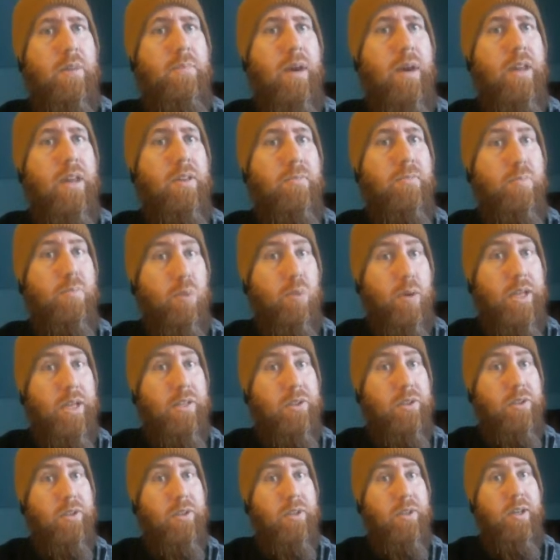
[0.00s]
by the
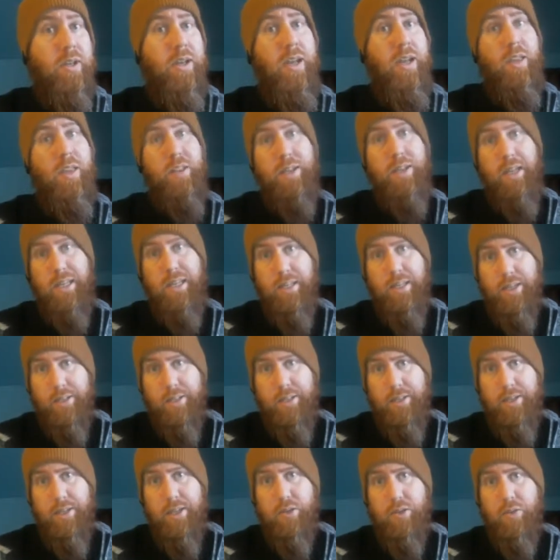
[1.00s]
Brits in the 19th
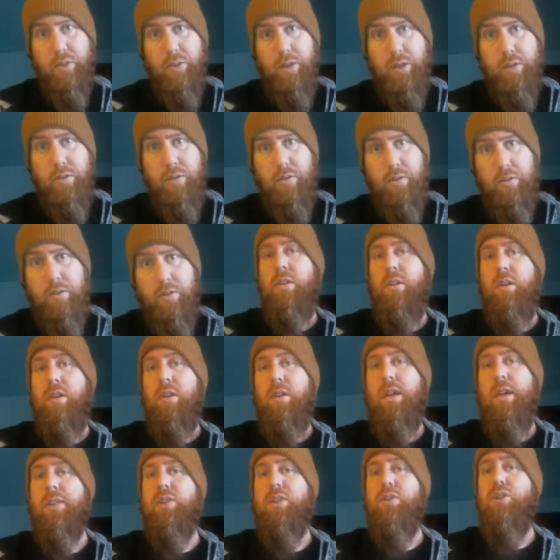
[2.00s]
century.
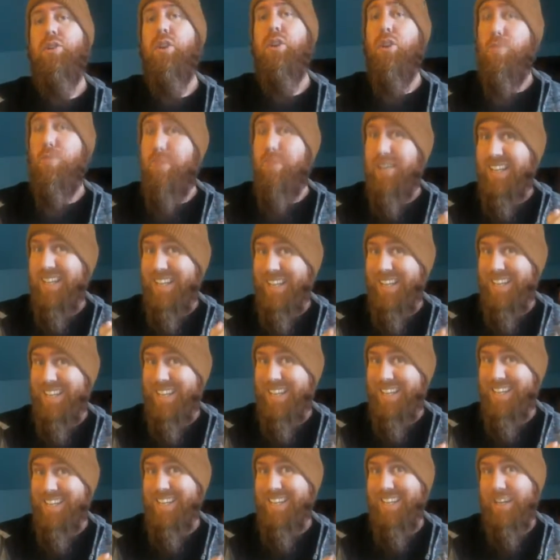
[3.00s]
Like the term
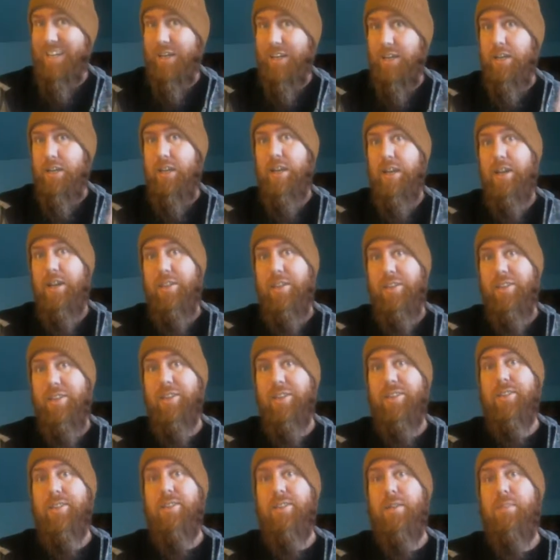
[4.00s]
India,
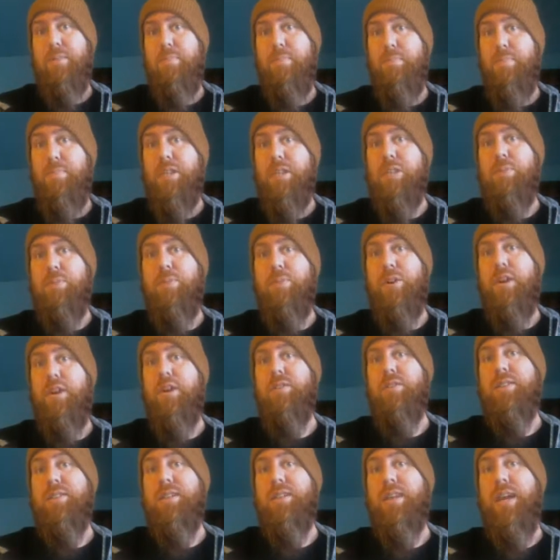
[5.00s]
this is a
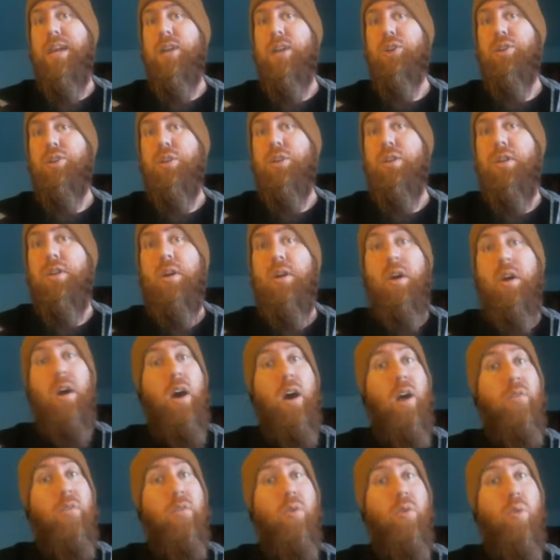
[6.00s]
mispronunciation
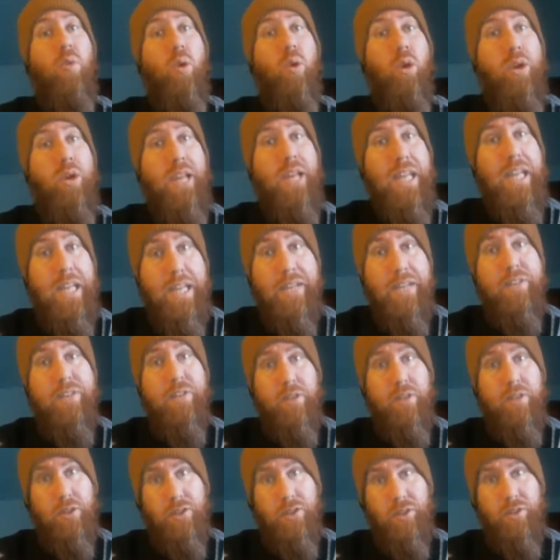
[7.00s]
of the word
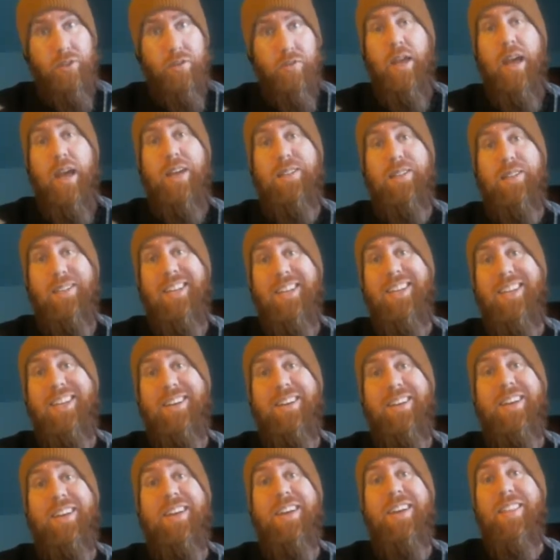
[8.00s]
Indus, as
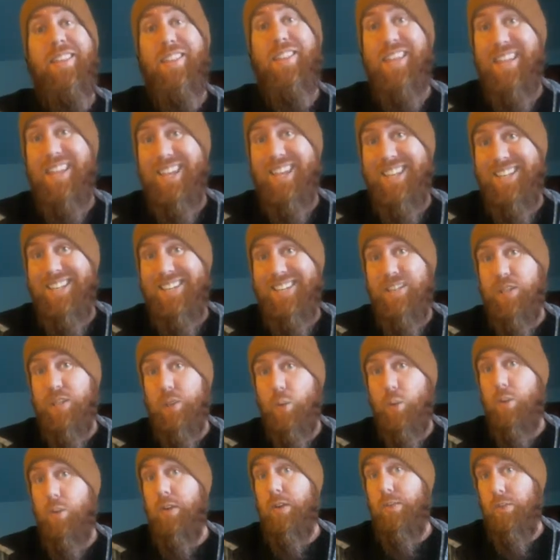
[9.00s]
in the
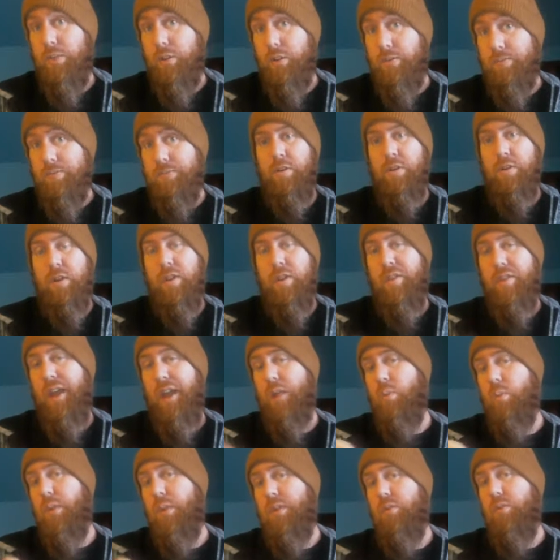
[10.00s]
Indus River.
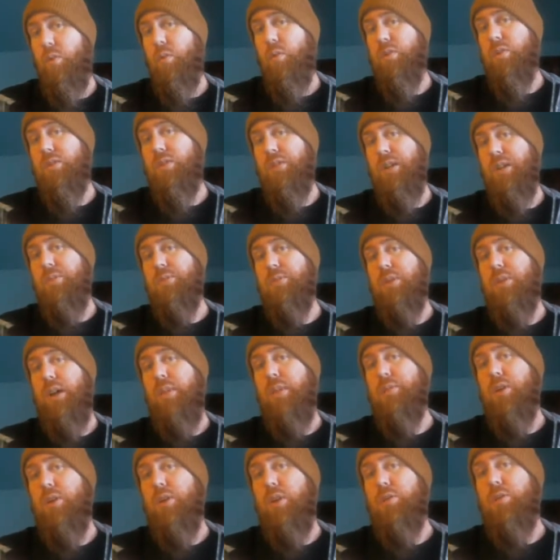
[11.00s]
That river was
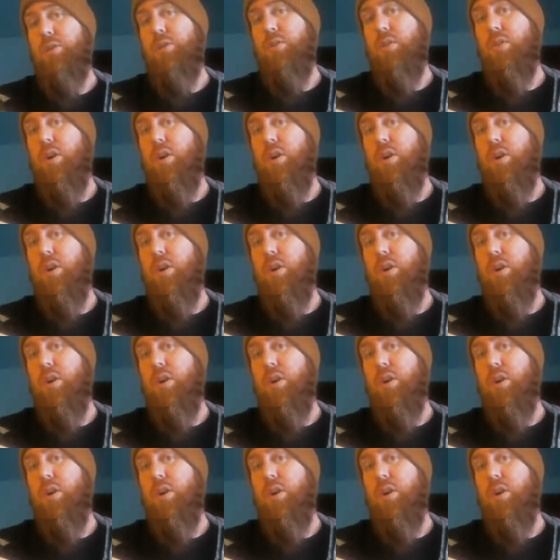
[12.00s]
sometimes also